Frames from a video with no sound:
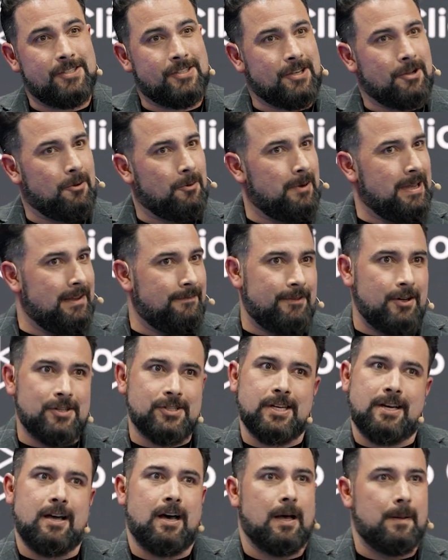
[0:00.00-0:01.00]
So if
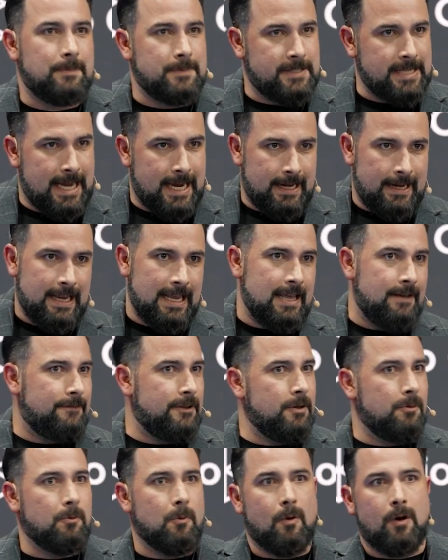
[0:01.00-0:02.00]
there's an update,
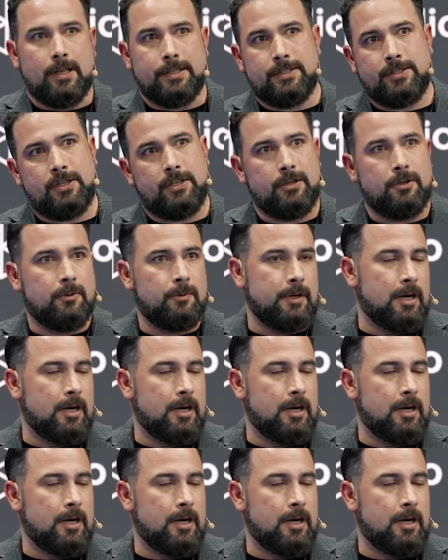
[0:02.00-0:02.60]
if you want to,